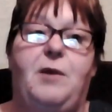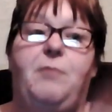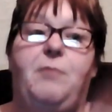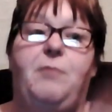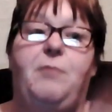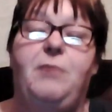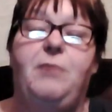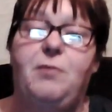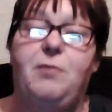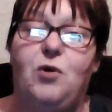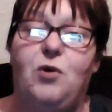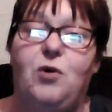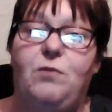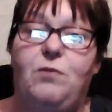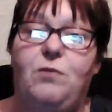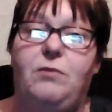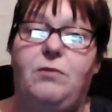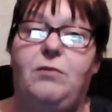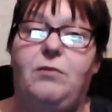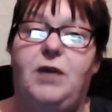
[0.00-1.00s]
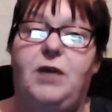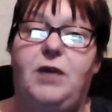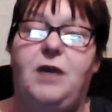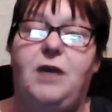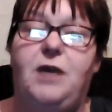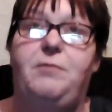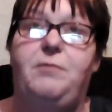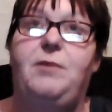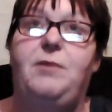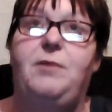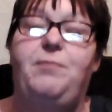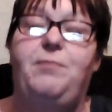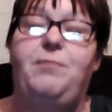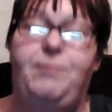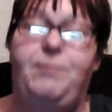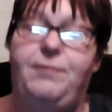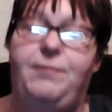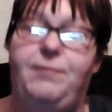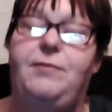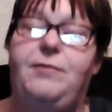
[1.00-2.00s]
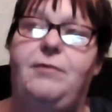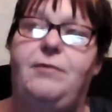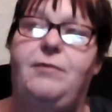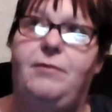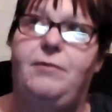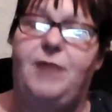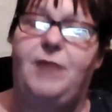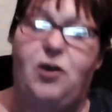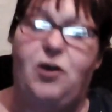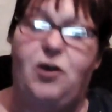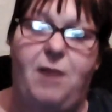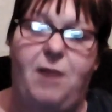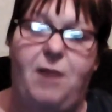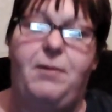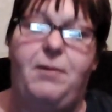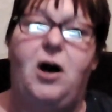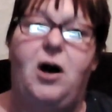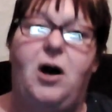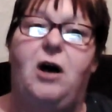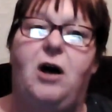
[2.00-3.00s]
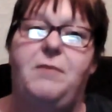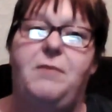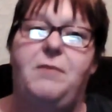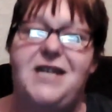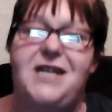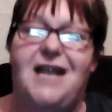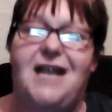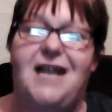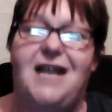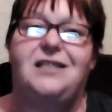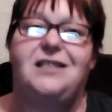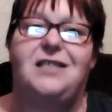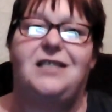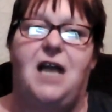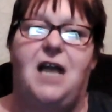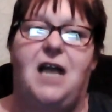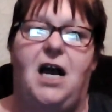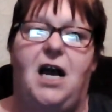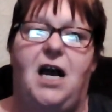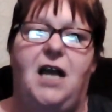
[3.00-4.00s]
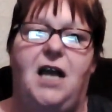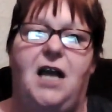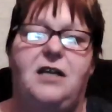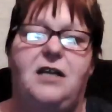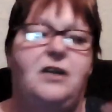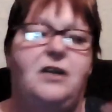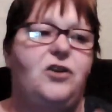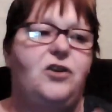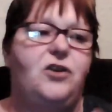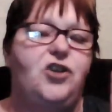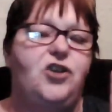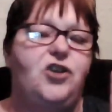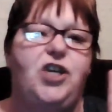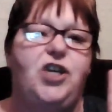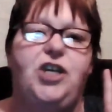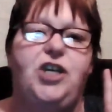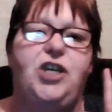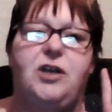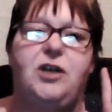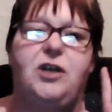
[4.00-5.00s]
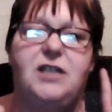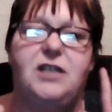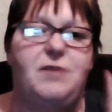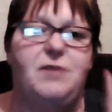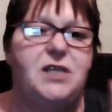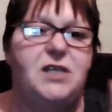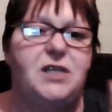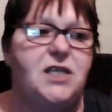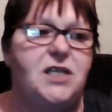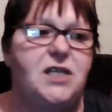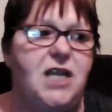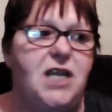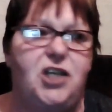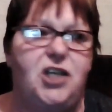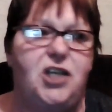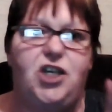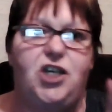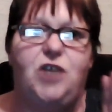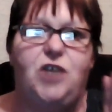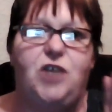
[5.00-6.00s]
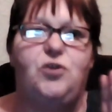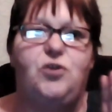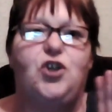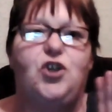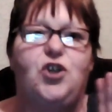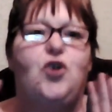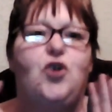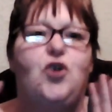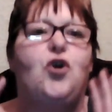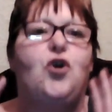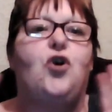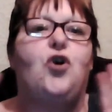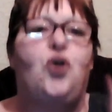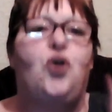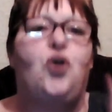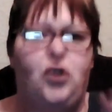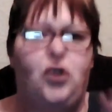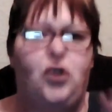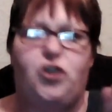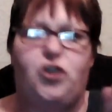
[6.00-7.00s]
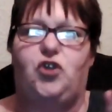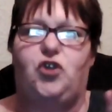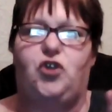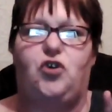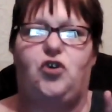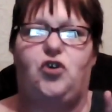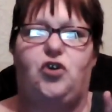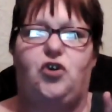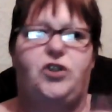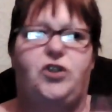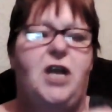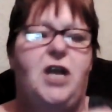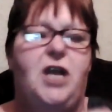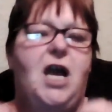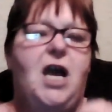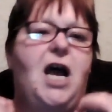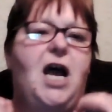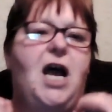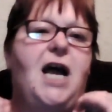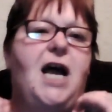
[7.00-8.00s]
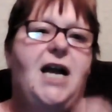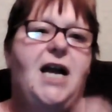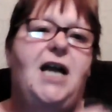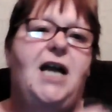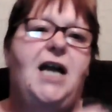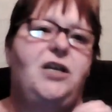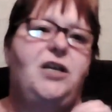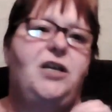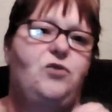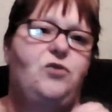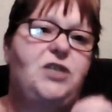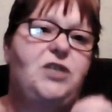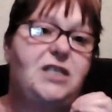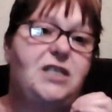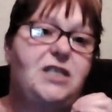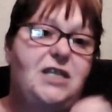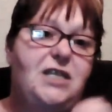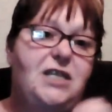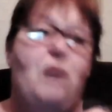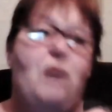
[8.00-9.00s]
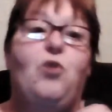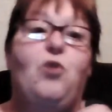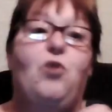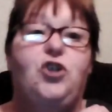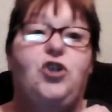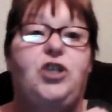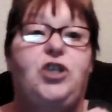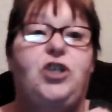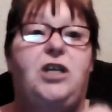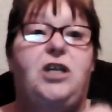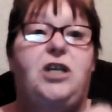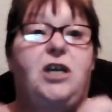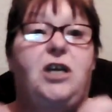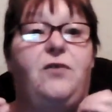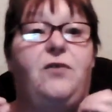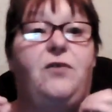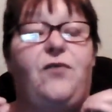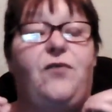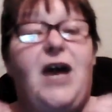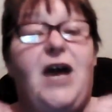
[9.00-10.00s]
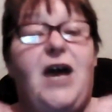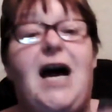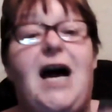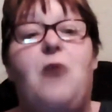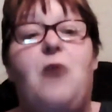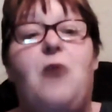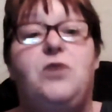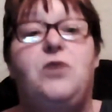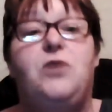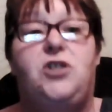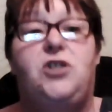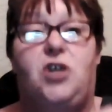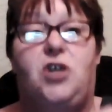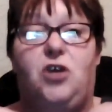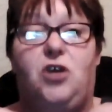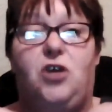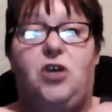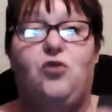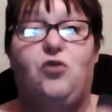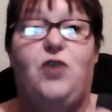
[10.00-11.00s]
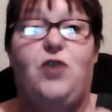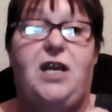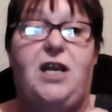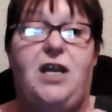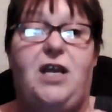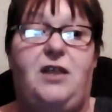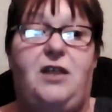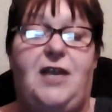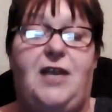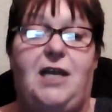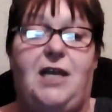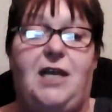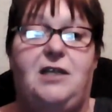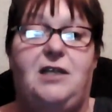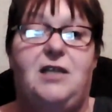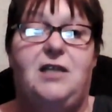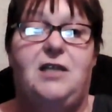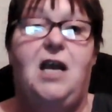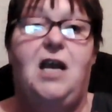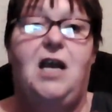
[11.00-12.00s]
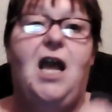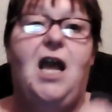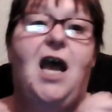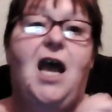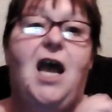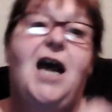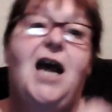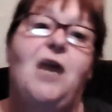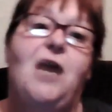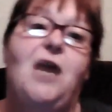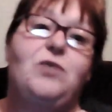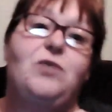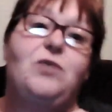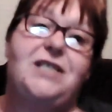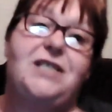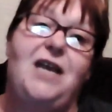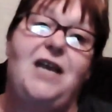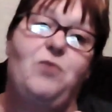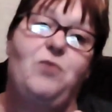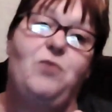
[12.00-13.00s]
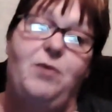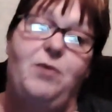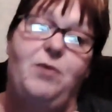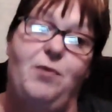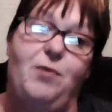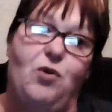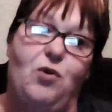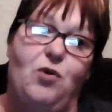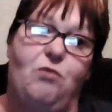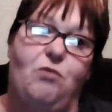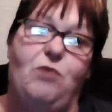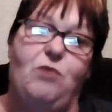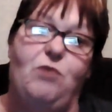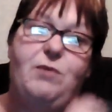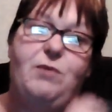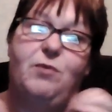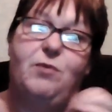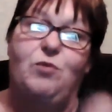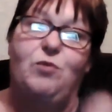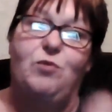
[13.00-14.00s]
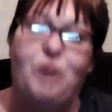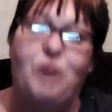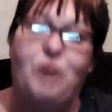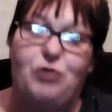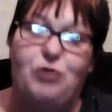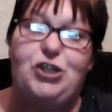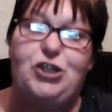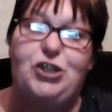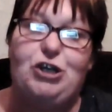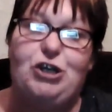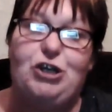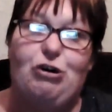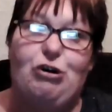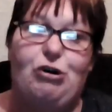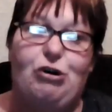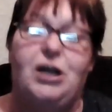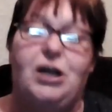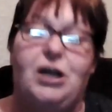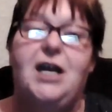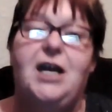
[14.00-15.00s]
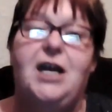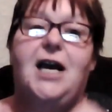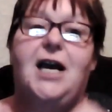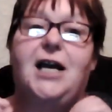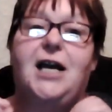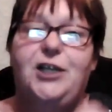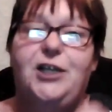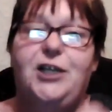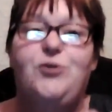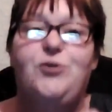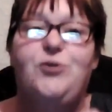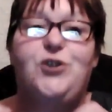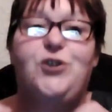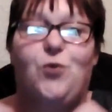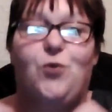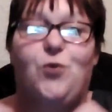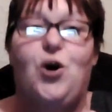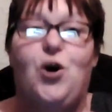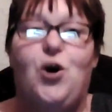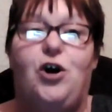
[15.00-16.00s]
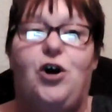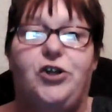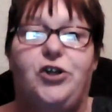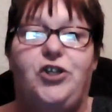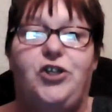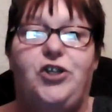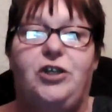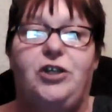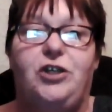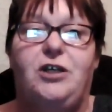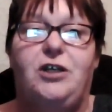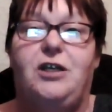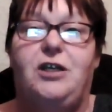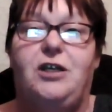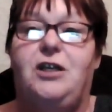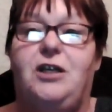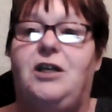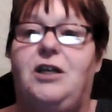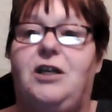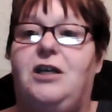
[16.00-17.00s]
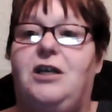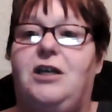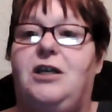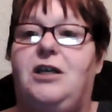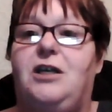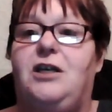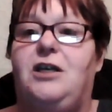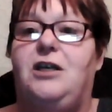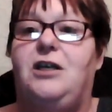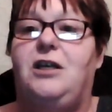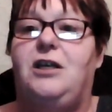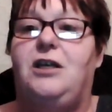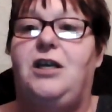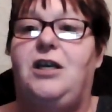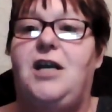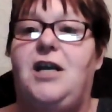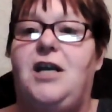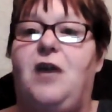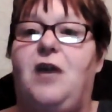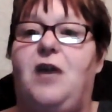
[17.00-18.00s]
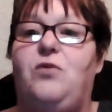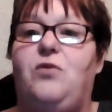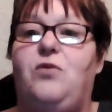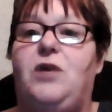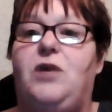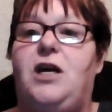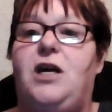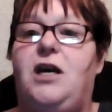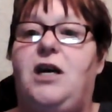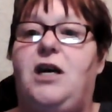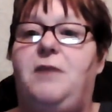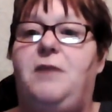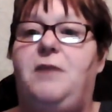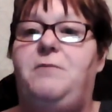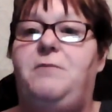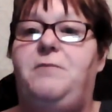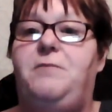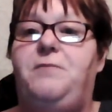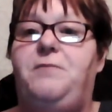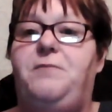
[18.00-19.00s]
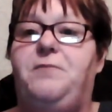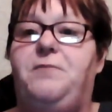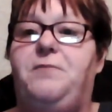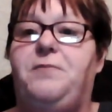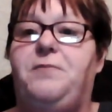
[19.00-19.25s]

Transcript: my mum, my grandma on my dad's side, she, same as I say, she used to cook all sorts, and I used to sit watching her for hours cooking things. And I was saying with my mum, when my mum used to cook, I used to watch, you know, and